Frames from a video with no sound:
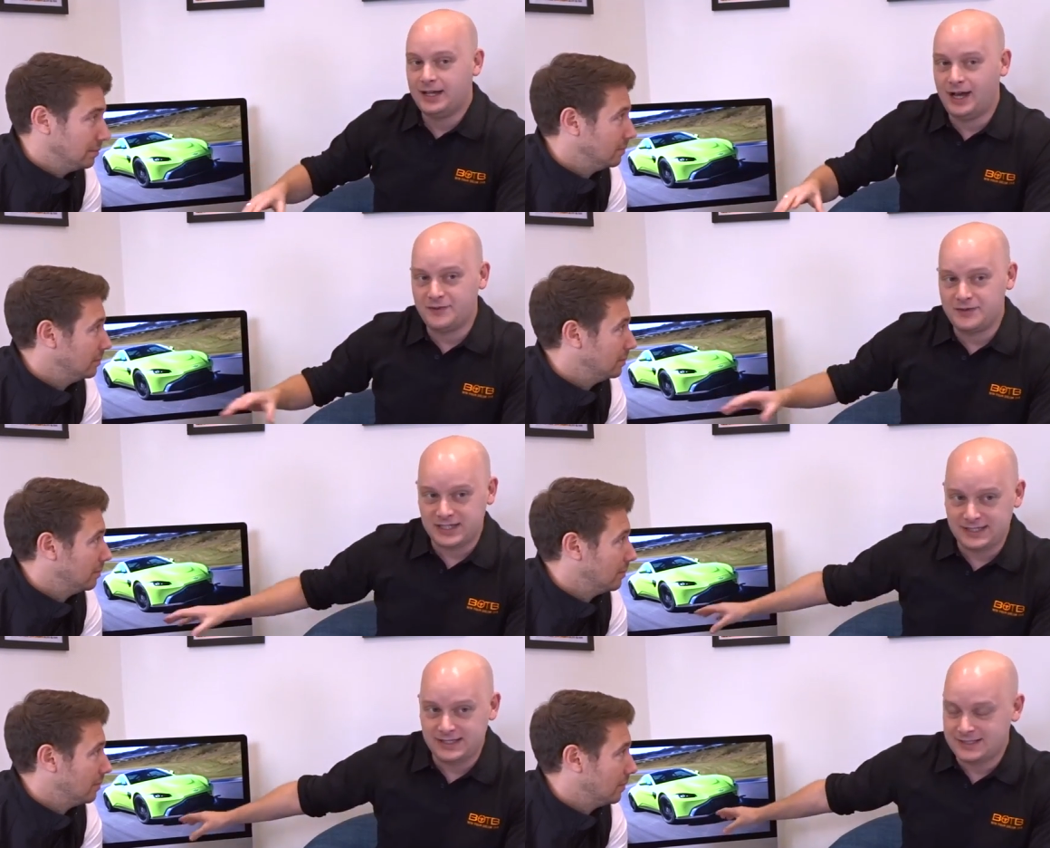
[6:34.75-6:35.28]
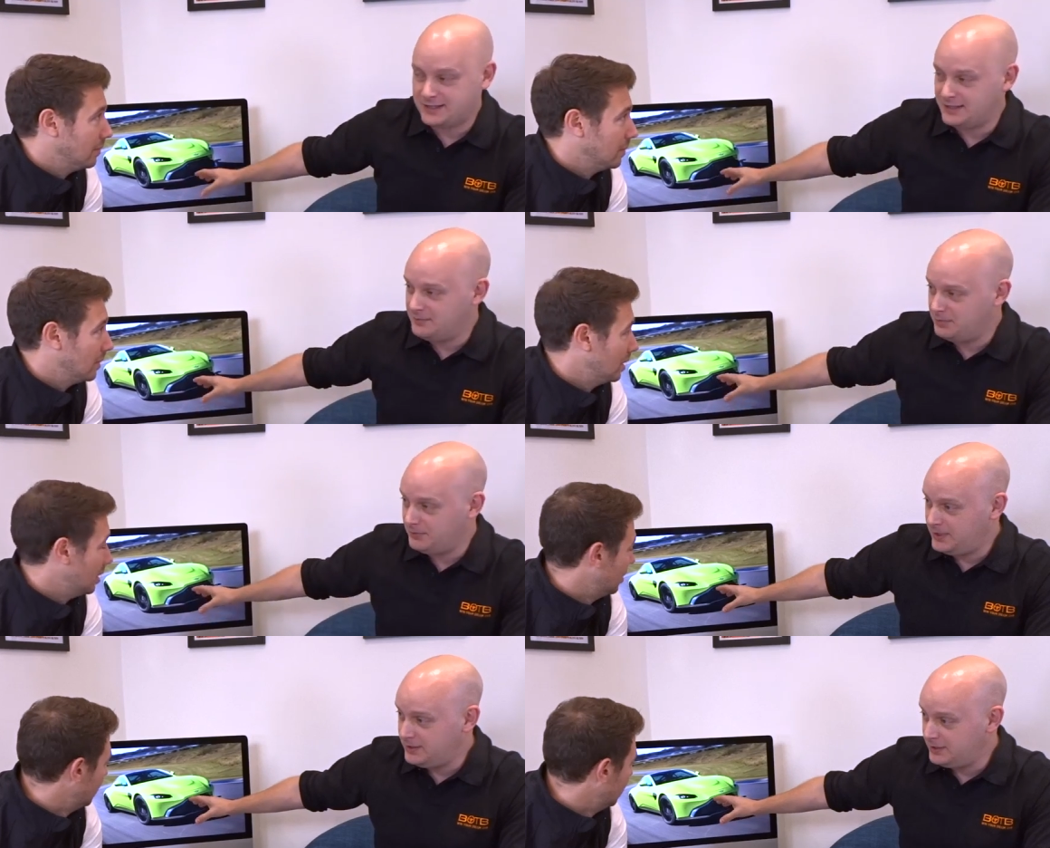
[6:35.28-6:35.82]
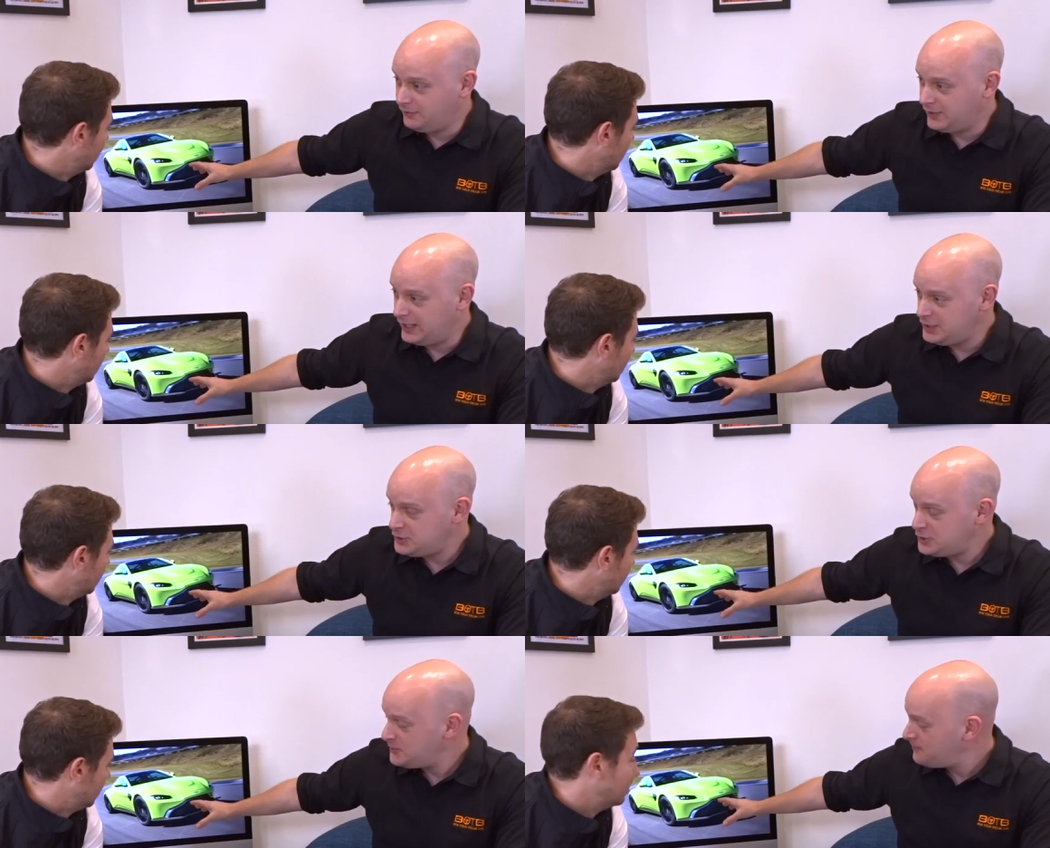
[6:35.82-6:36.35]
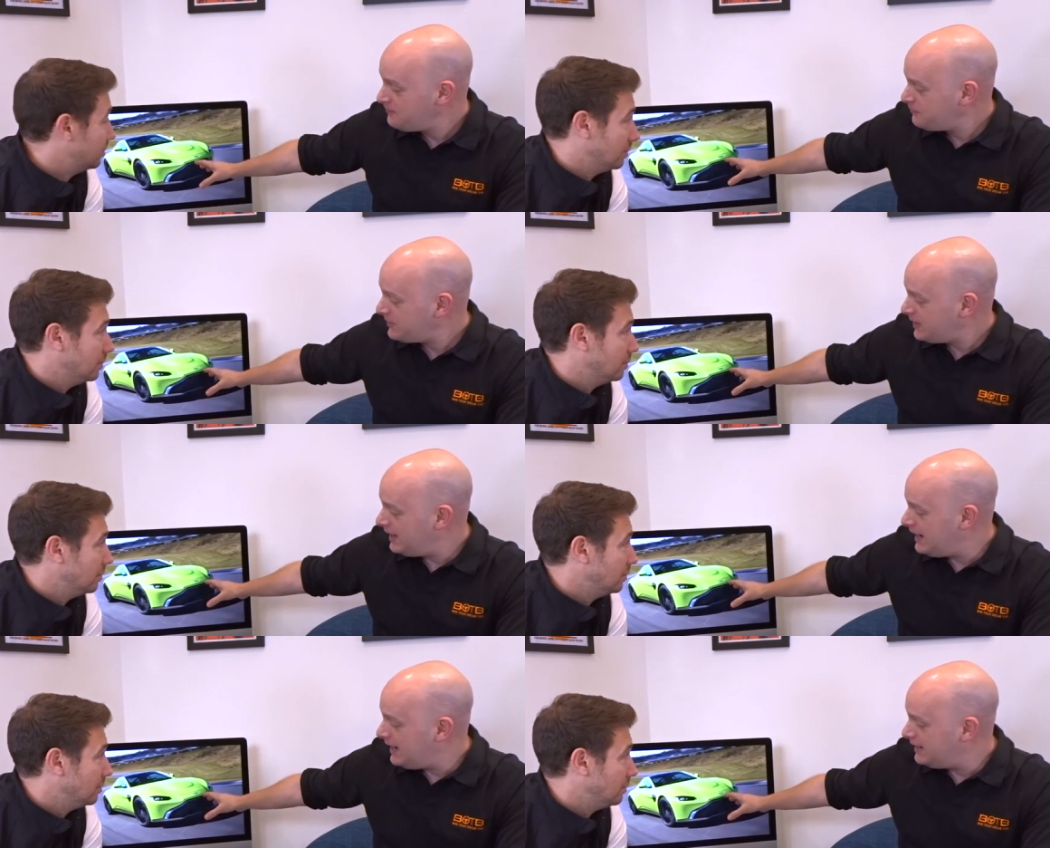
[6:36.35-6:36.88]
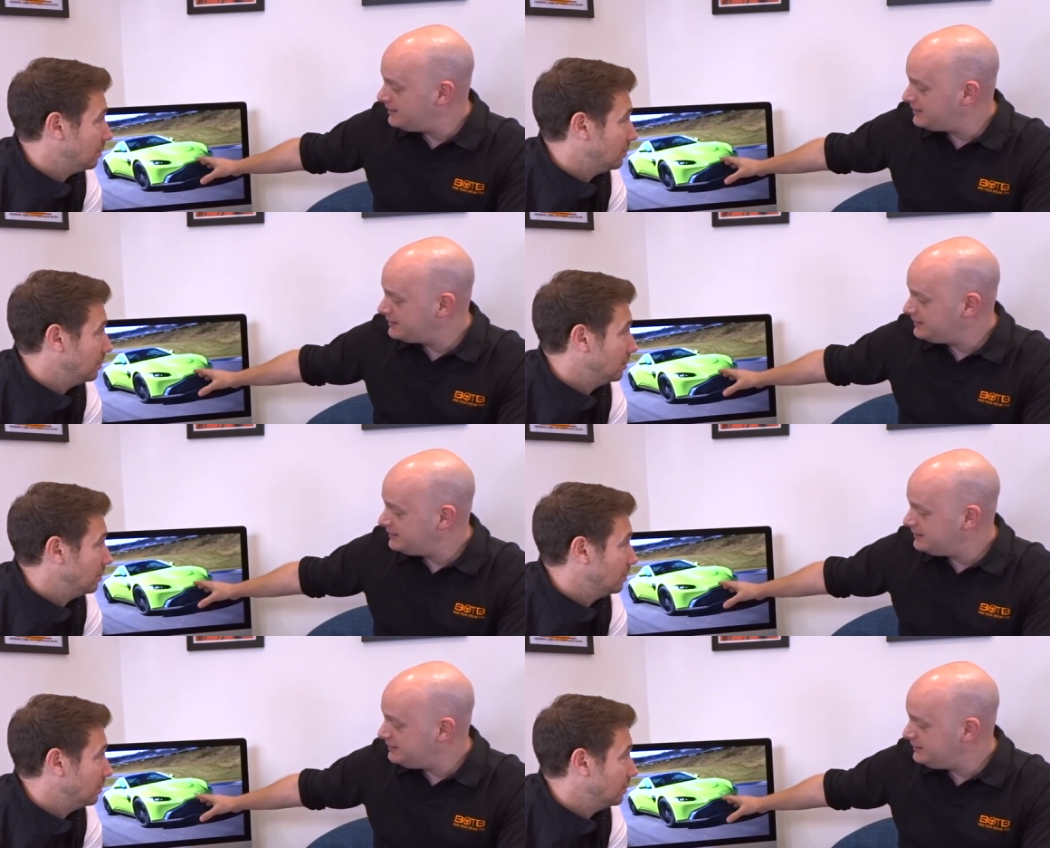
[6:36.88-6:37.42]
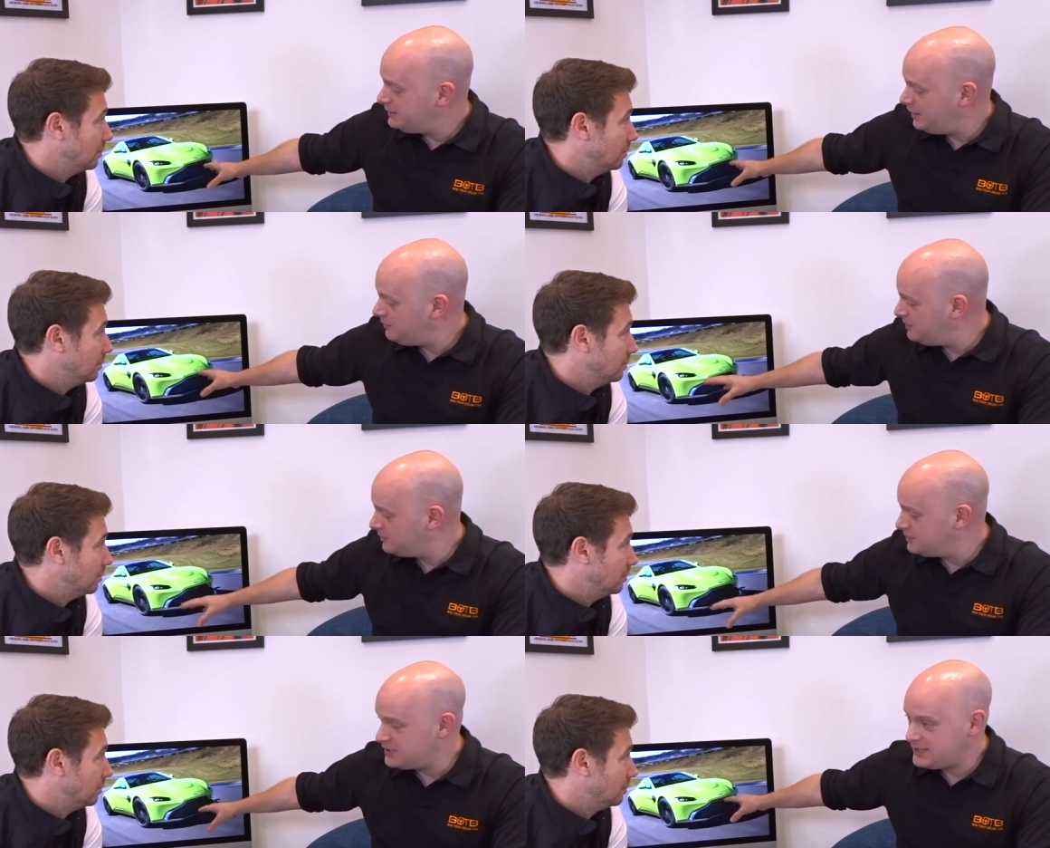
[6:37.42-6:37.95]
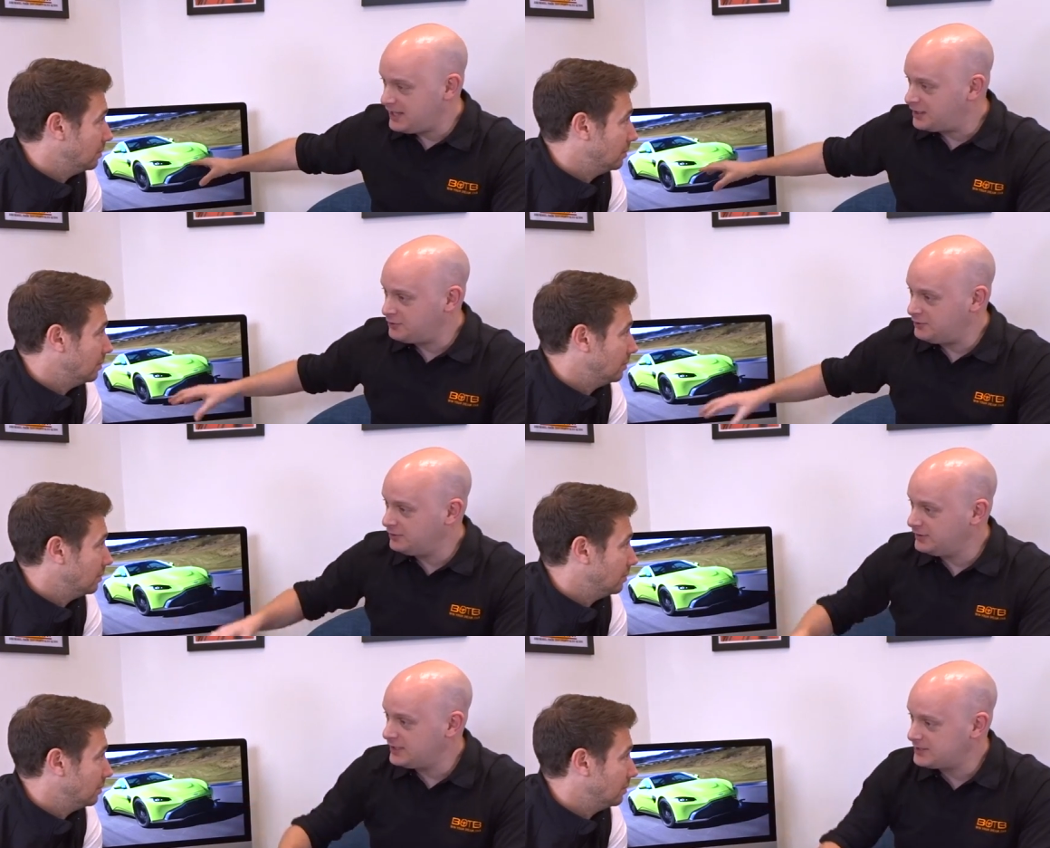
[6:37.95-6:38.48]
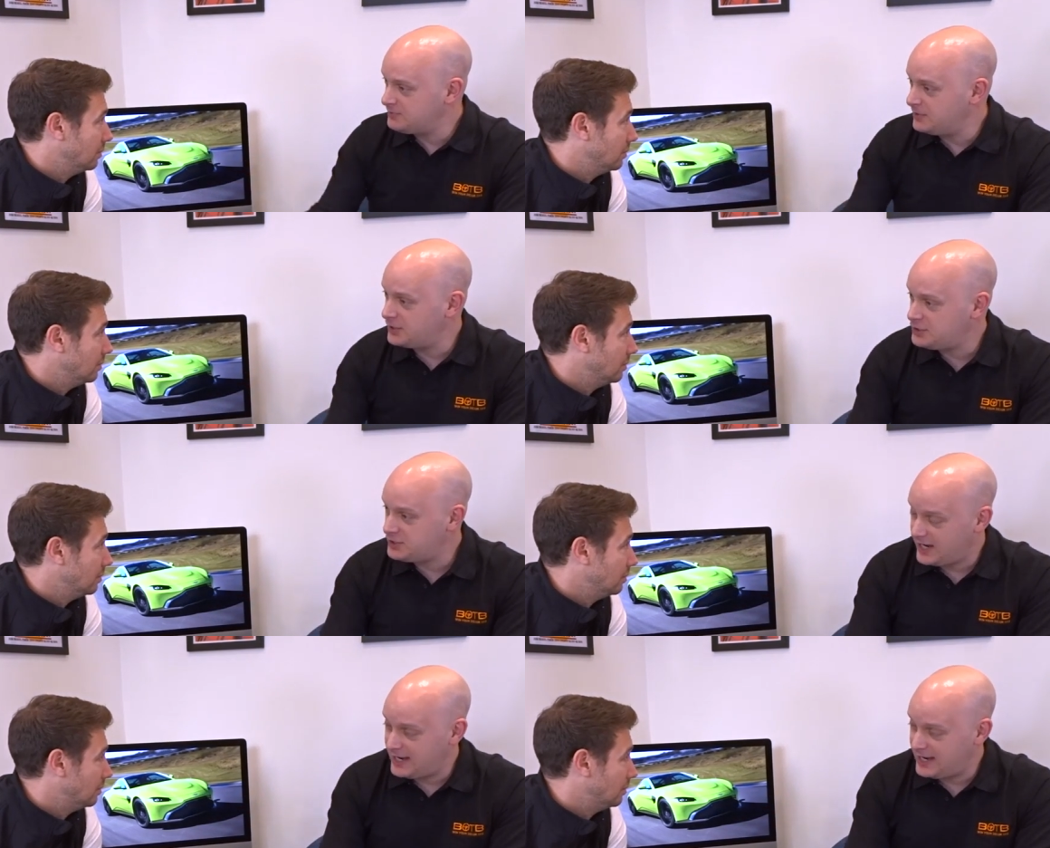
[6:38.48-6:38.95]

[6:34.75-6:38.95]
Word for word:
Speaker 1: I've seen this in the, in the flesh, and you don't notice that grill as much